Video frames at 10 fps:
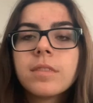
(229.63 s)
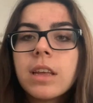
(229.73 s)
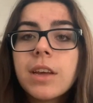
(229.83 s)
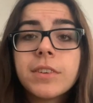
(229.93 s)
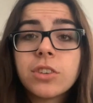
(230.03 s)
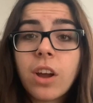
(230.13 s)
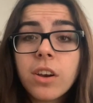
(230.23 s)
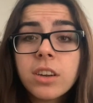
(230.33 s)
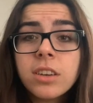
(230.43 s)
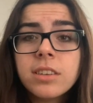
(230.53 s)
If a drought
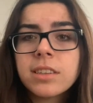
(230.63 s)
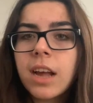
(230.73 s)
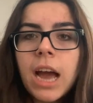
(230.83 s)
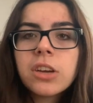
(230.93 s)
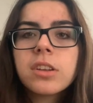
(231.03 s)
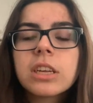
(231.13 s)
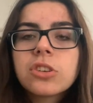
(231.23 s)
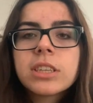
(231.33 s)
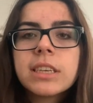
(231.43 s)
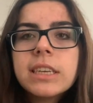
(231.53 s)
occurs,
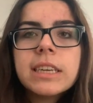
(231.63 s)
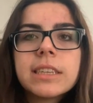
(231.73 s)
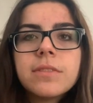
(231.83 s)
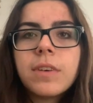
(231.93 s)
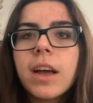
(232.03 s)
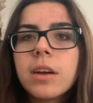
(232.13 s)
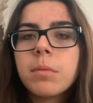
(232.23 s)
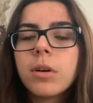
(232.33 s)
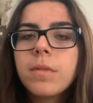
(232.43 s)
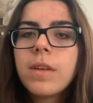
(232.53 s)
hydroelectricity isn't
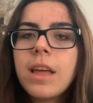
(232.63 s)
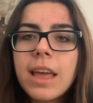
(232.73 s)
viable,